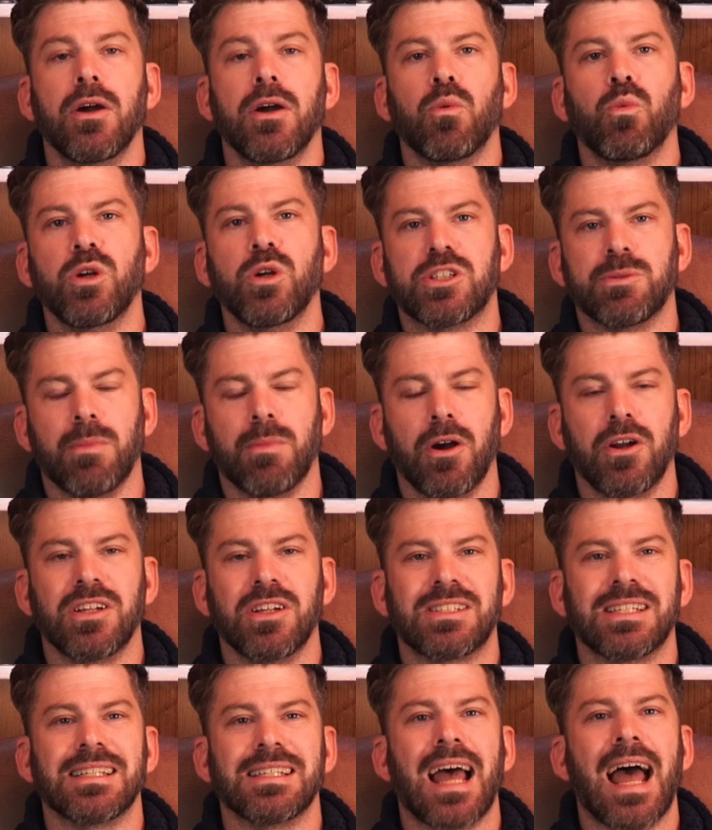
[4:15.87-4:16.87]
which mode
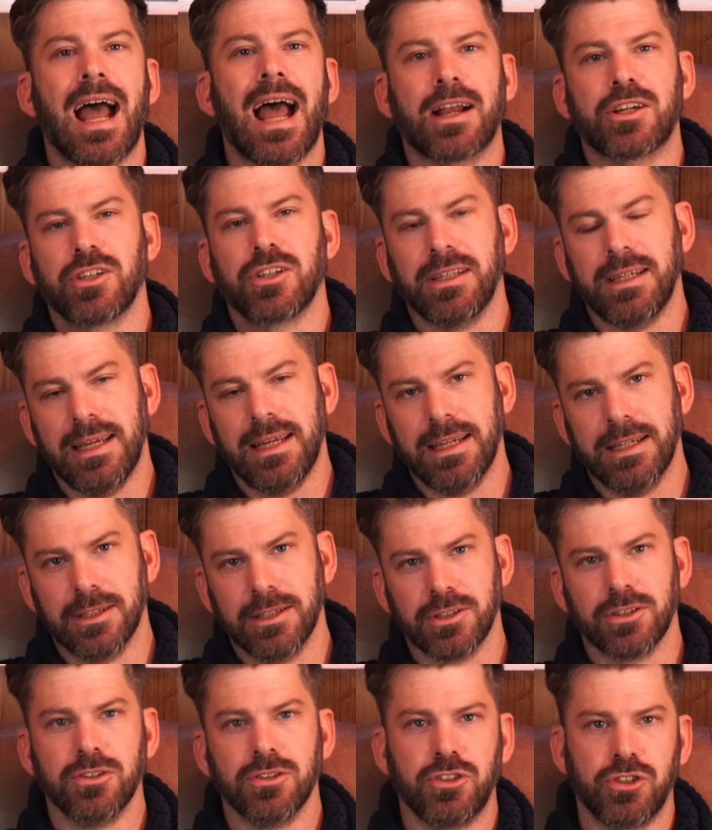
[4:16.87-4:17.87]
it's actually
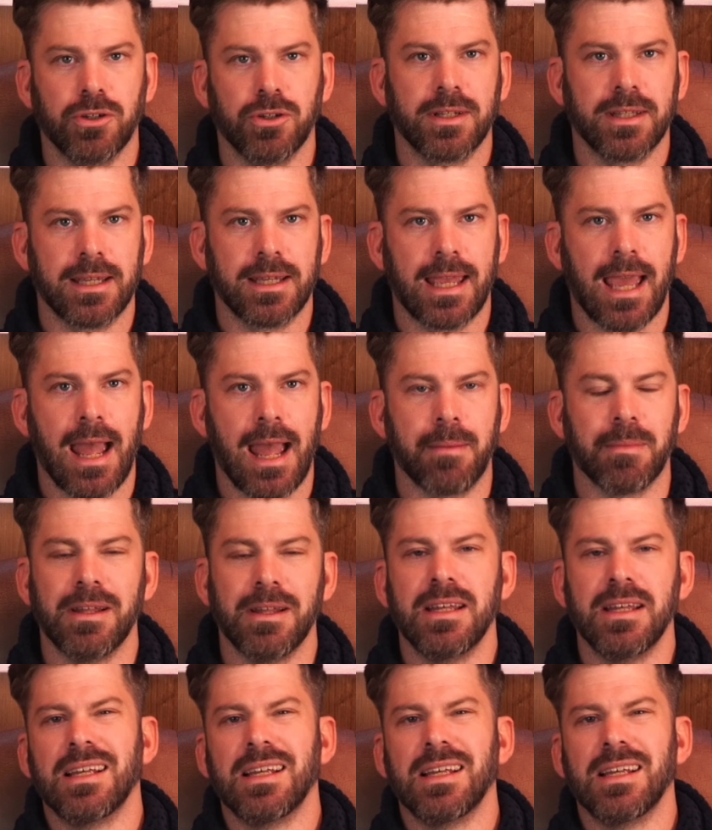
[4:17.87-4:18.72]
in during the game.